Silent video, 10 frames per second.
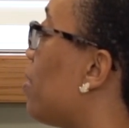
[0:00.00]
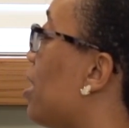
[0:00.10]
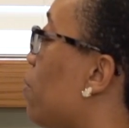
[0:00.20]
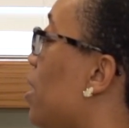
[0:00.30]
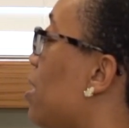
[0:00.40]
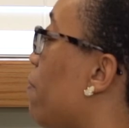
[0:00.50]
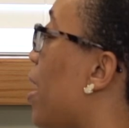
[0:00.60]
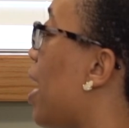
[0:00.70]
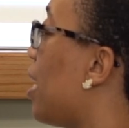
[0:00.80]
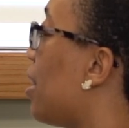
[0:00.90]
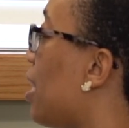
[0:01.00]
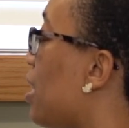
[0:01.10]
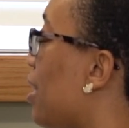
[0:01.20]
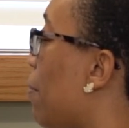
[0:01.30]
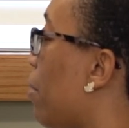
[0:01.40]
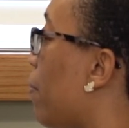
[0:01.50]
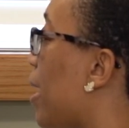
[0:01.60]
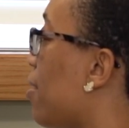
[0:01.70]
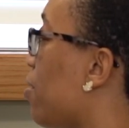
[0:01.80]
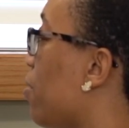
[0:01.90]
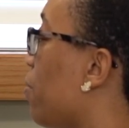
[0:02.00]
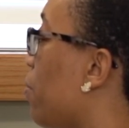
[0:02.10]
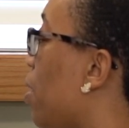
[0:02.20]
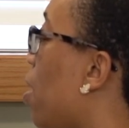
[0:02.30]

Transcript: Since we divided this number by 2,